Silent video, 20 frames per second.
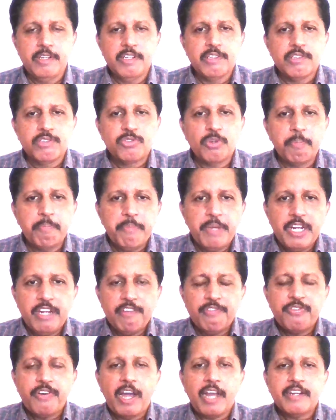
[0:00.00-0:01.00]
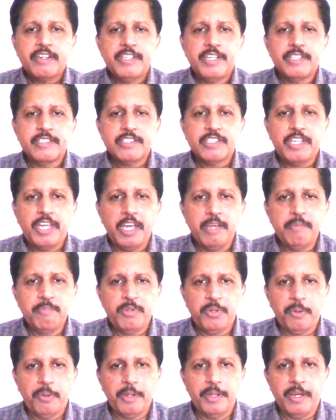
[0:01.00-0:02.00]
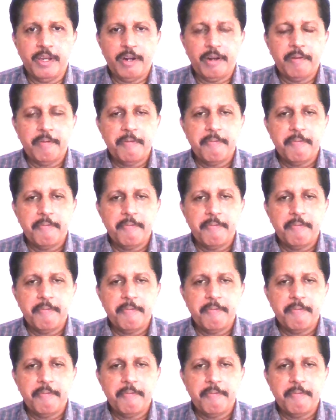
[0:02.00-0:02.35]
So many factors came together,